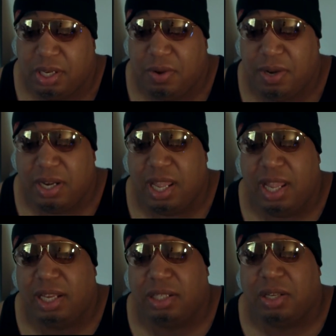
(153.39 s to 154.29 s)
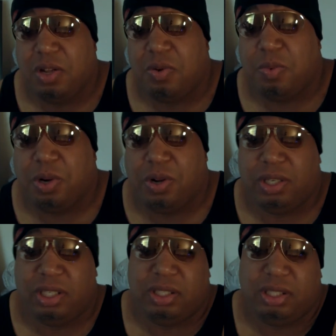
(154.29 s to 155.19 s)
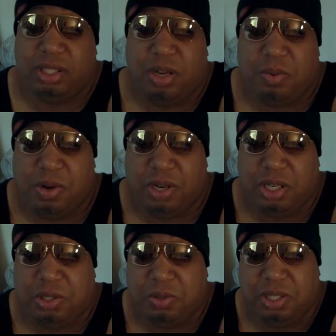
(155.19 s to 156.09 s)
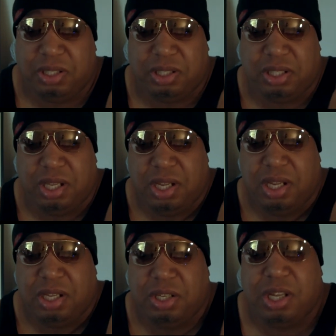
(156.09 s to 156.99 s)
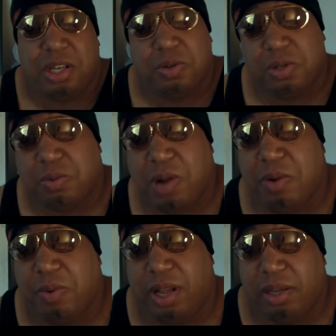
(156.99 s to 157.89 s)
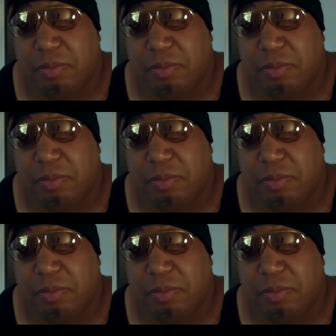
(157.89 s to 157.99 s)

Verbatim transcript: know, in the end, we're going to, you know, we're going to do this. You got to do it the right way.